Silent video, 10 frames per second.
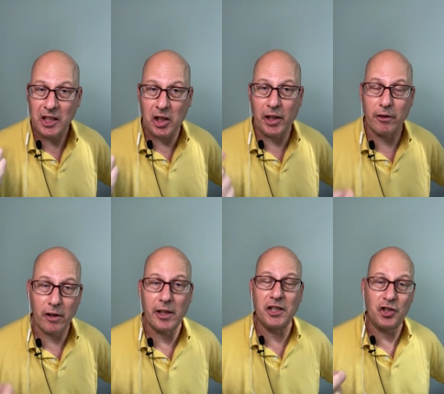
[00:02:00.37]

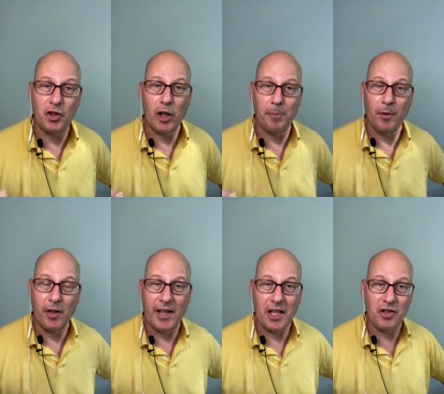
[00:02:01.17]
clearer and sharper
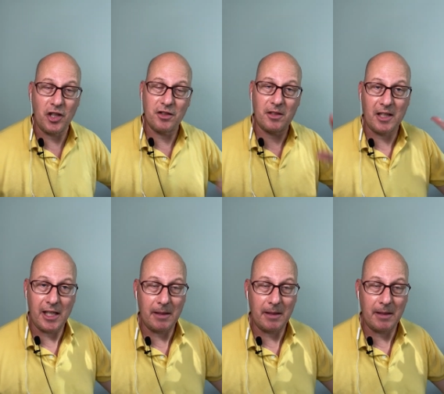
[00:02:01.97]
than just